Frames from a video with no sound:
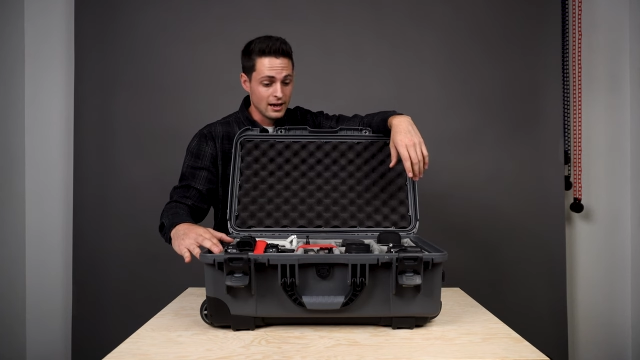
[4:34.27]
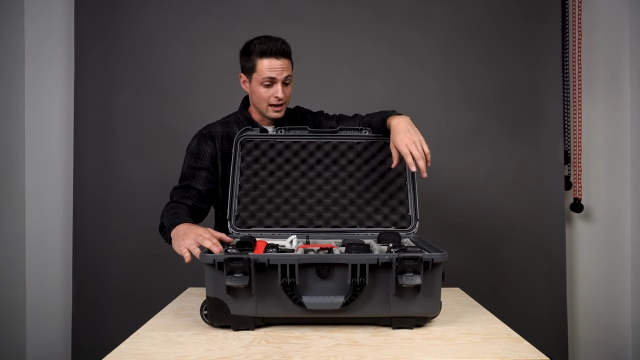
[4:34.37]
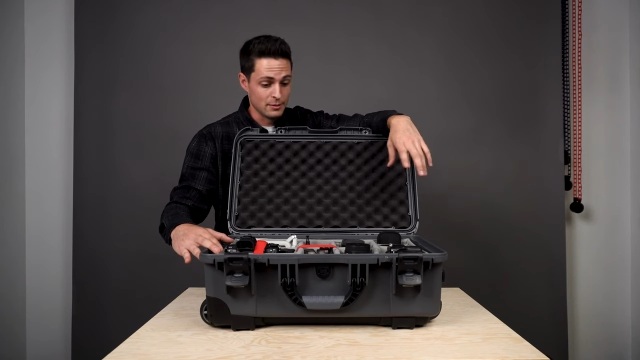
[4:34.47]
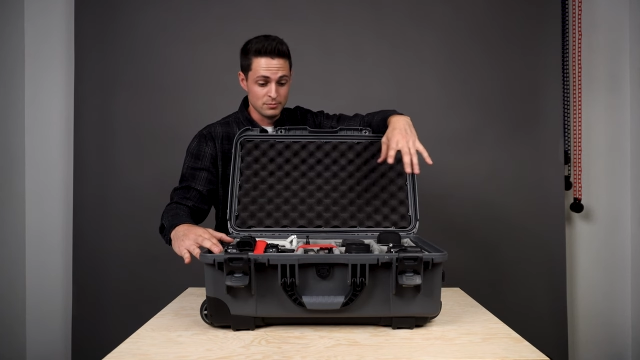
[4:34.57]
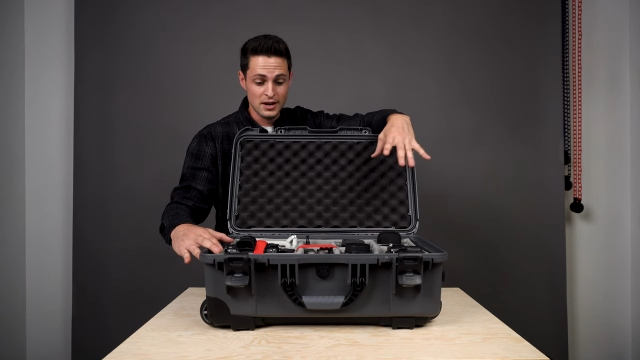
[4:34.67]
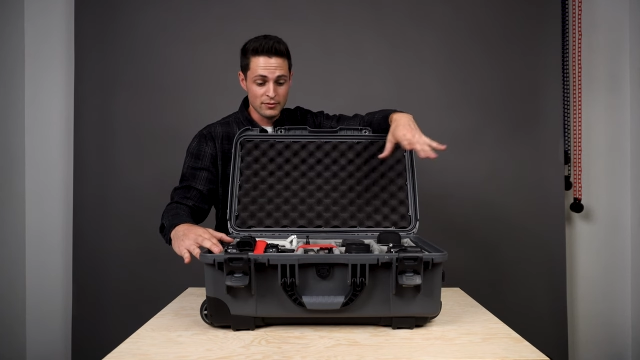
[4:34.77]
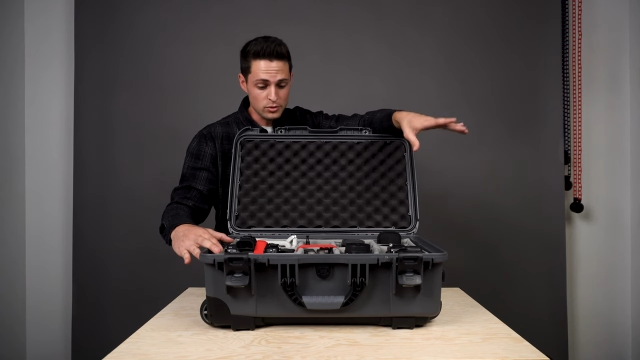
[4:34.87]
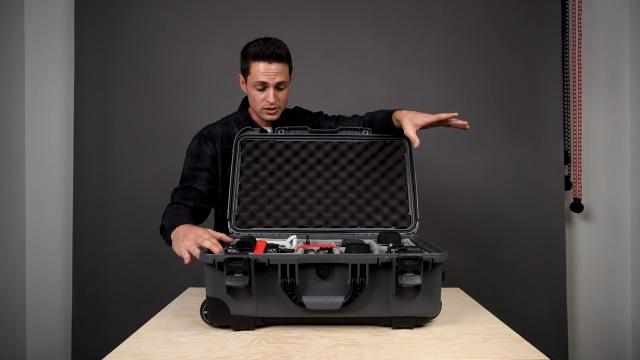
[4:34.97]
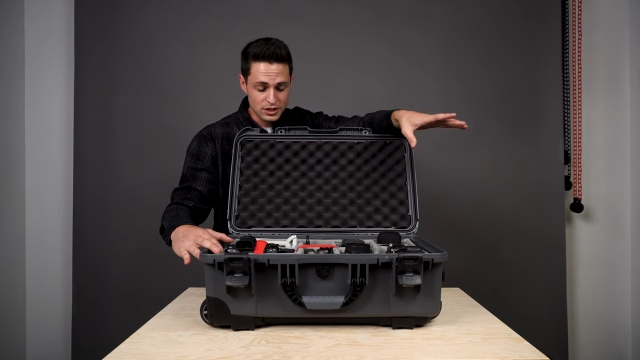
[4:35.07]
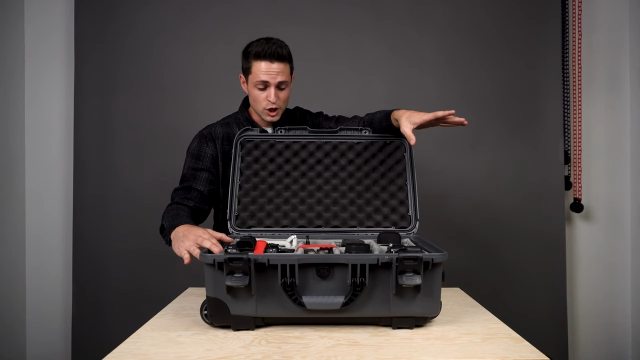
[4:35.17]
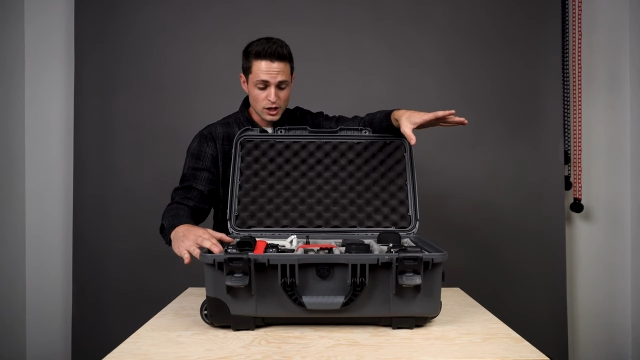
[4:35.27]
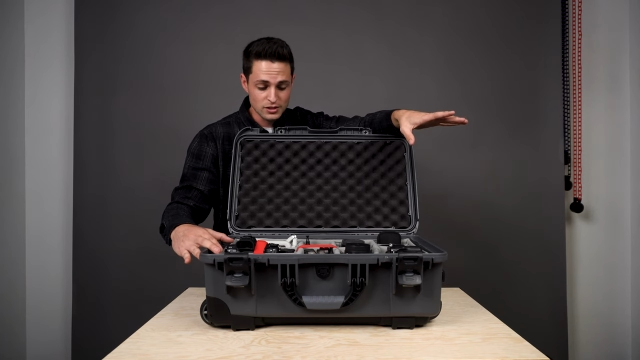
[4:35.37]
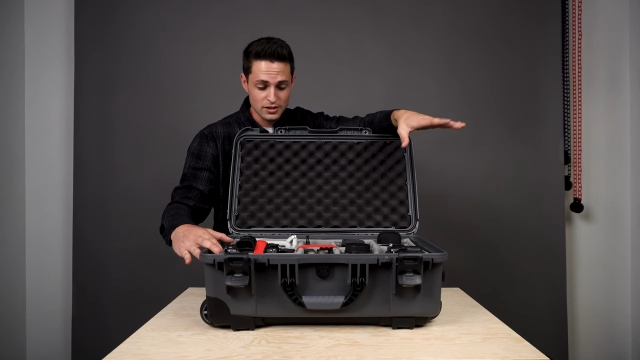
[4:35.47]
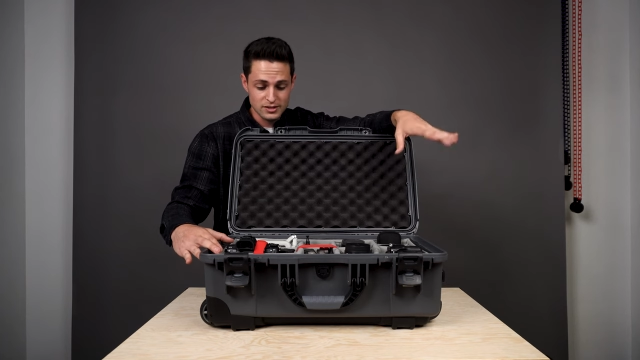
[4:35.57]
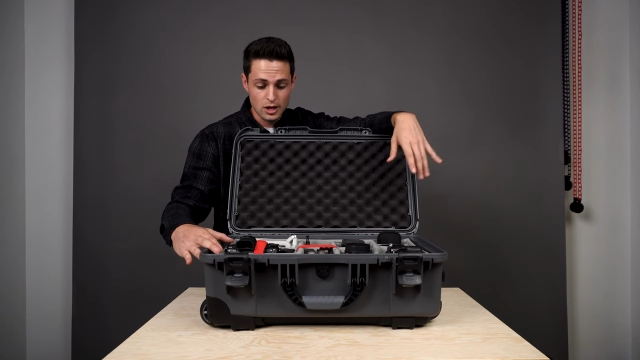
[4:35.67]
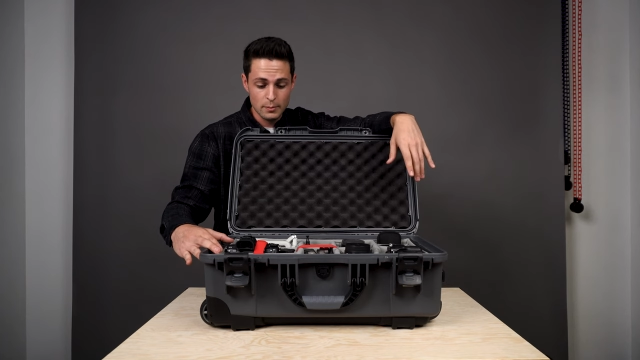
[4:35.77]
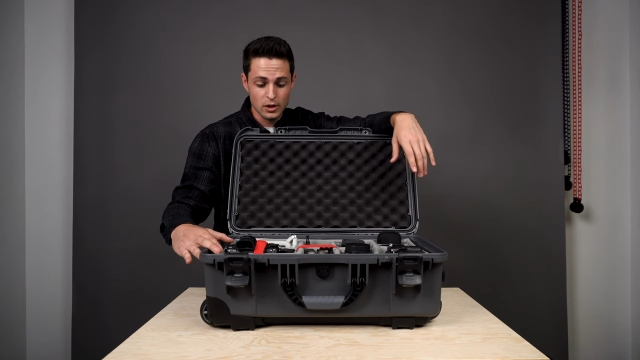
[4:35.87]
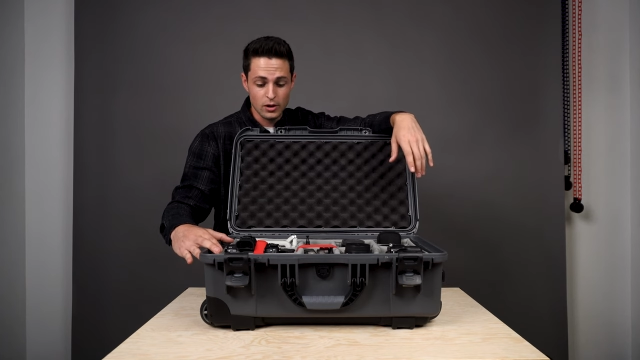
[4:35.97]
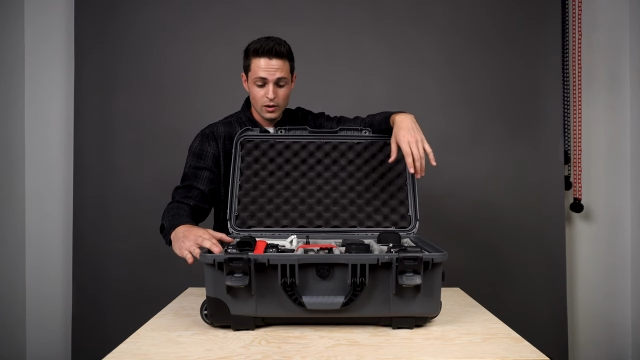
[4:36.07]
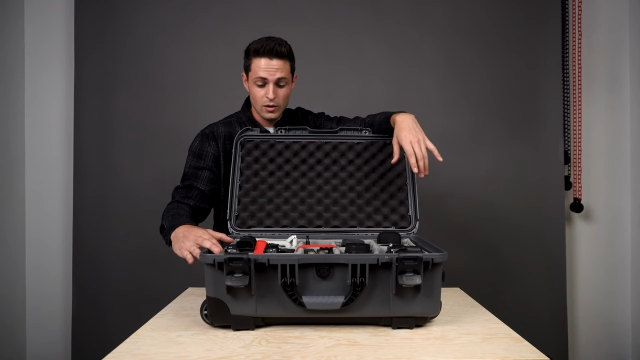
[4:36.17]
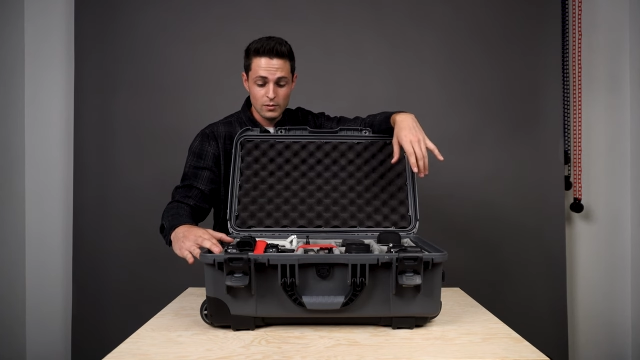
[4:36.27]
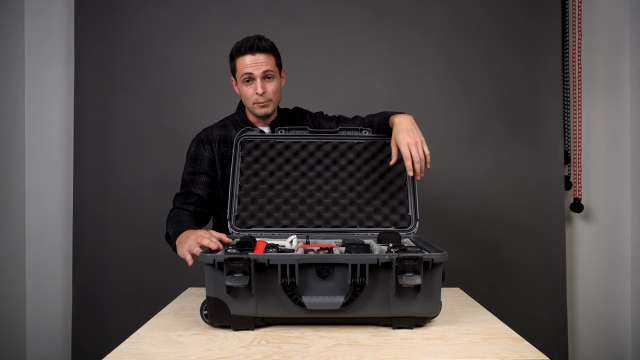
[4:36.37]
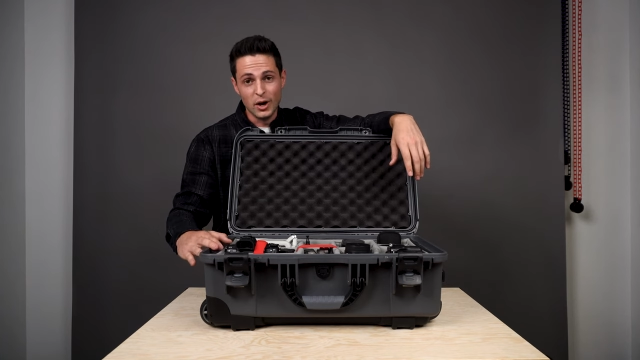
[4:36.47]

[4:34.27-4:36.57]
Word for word: I'm never really changing this up at all,